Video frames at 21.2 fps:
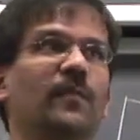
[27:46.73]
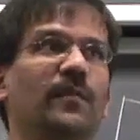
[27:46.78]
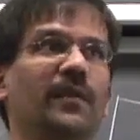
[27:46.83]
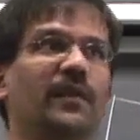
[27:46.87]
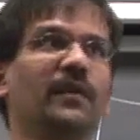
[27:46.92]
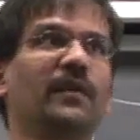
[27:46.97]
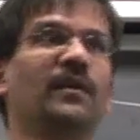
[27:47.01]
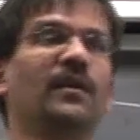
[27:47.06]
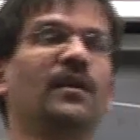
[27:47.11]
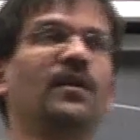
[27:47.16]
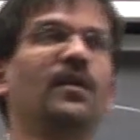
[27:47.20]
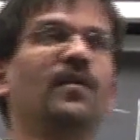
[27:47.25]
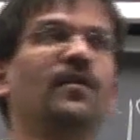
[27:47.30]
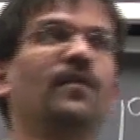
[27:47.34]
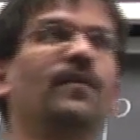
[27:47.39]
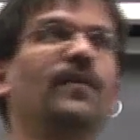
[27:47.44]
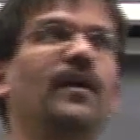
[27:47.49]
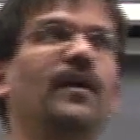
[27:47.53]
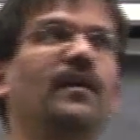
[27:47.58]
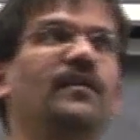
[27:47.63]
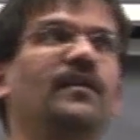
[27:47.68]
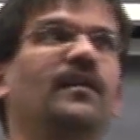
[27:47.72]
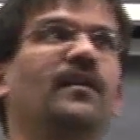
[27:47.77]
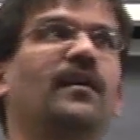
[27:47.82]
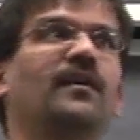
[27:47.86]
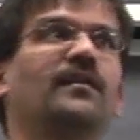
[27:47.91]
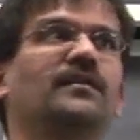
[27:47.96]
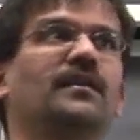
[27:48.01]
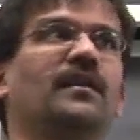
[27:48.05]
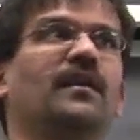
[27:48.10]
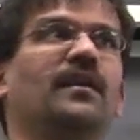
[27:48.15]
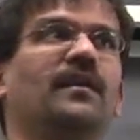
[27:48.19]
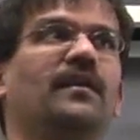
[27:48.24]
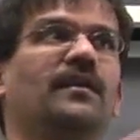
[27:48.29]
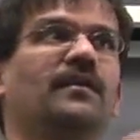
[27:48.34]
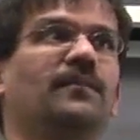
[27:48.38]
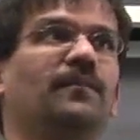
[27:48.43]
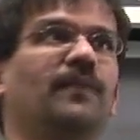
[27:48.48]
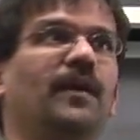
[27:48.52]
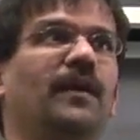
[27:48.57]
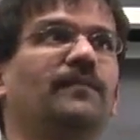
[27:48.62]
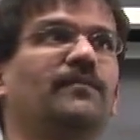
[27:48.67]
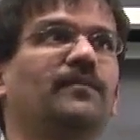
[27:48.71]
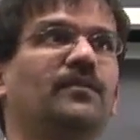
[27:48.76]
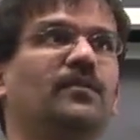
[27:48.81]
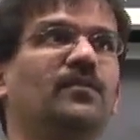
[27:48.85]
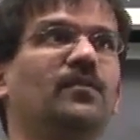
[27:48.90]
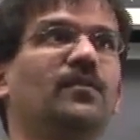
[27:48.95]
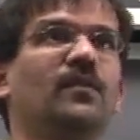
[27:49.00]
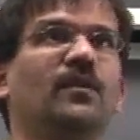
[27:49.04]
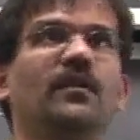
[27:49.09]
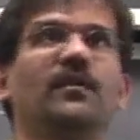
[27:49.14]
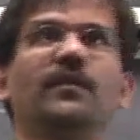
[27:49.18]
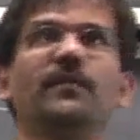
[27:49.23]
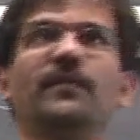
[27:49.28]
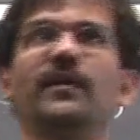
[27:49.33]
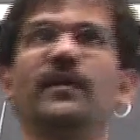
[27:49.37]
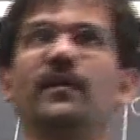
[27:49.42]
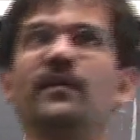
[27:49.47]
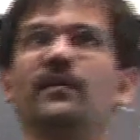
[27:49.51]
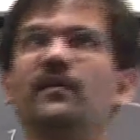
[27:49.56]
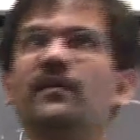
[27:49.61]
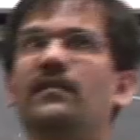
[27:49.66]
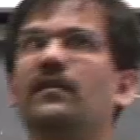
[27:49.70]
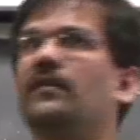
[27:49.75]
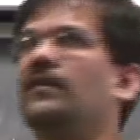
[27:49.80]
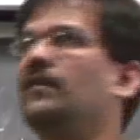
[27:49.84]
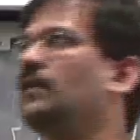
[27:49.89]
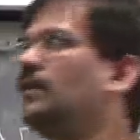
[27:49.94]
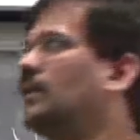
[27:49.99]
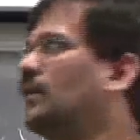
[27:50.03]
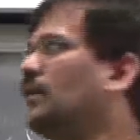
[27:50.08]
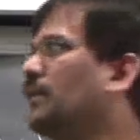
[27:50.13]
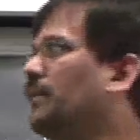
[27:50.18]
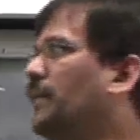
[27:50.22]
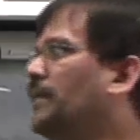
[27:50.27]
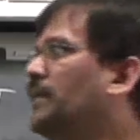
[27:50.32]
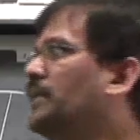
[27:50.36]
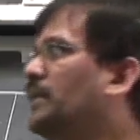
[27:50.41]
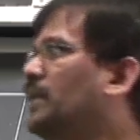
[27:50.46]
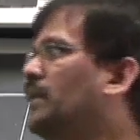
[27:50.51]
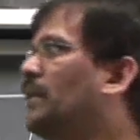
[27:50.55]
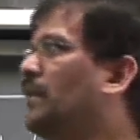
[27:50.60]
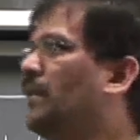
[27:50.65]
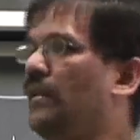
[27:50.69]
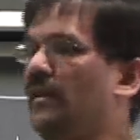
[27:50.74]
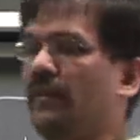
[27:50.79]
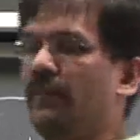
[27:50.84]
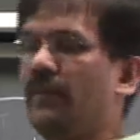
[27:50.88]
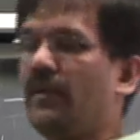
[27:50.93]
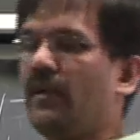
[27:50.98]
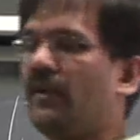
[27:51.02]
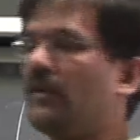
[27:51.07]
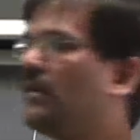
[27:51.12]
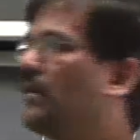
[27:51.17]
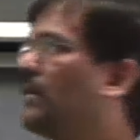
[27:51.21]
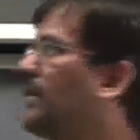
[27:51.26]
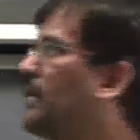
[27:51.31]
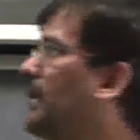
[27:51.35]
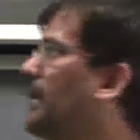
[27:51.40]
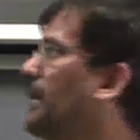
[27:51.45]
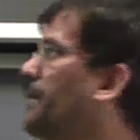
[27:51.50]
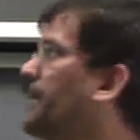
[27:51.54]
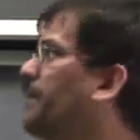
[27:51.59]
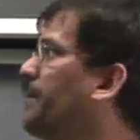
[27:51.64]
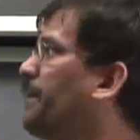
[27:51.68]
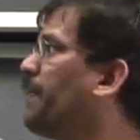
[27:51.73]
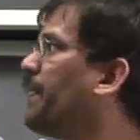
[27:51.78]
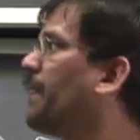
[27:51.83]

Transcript: will be where the logical address maps to on the particular machine at any particular time.